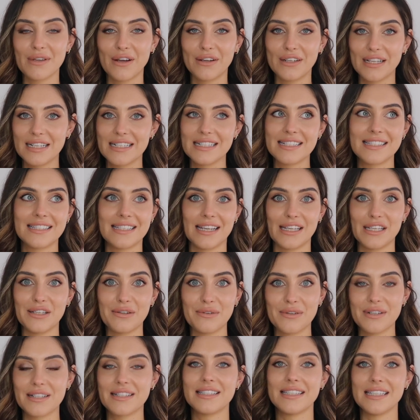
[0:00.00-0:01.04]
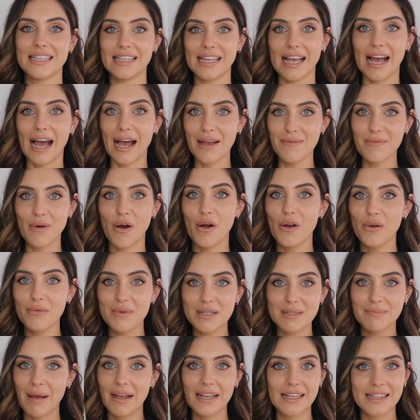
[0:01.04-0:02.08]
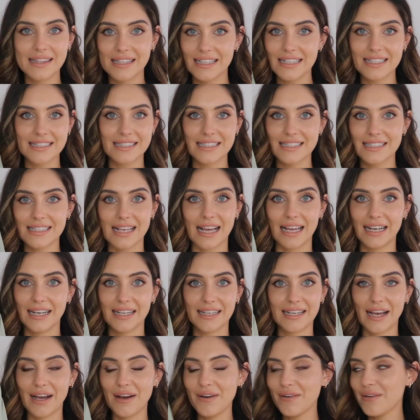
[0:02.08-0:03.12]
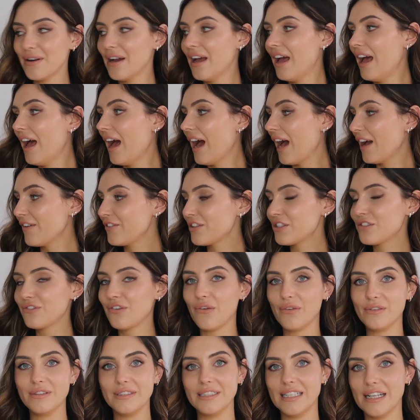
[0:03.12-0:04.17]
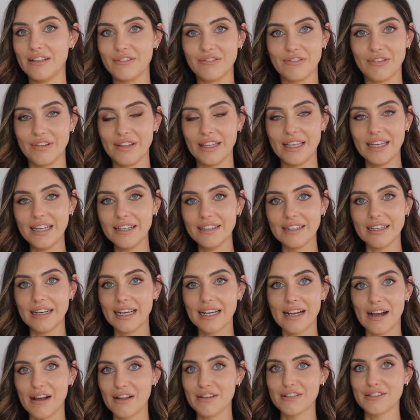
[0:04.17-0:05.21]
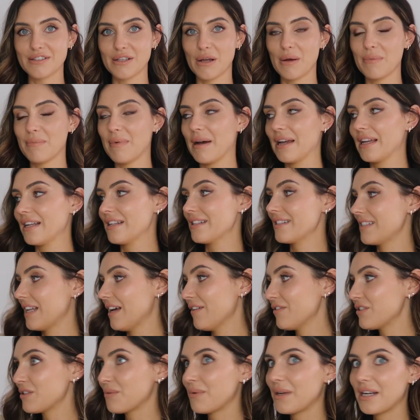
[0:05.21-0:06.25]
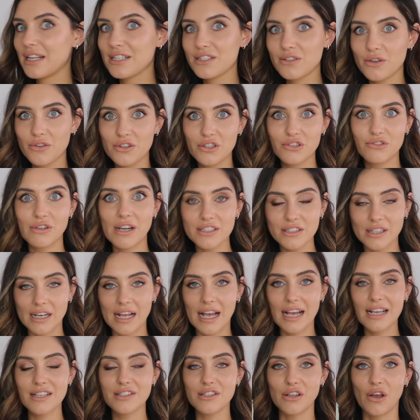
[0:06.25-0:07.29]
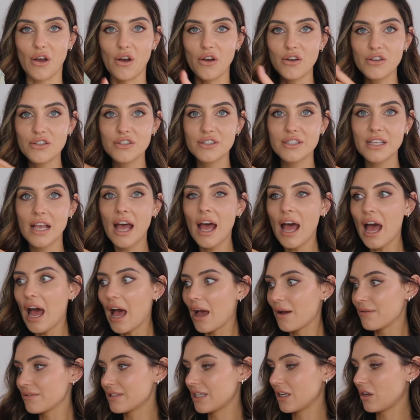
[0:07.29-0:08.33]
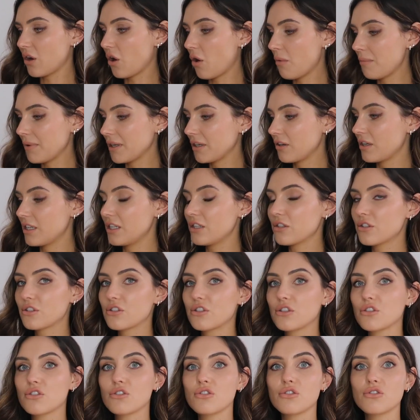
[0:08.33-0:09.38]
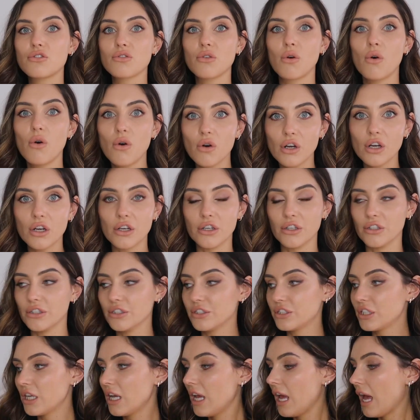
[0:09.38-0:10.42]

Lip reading: me on Insta, you would see I'm always buying things this colour now. I've just fallen in love with it and I can't stop buying stuff. So when I saw this dress on ASOS, I was like, oh my god, it looks so good.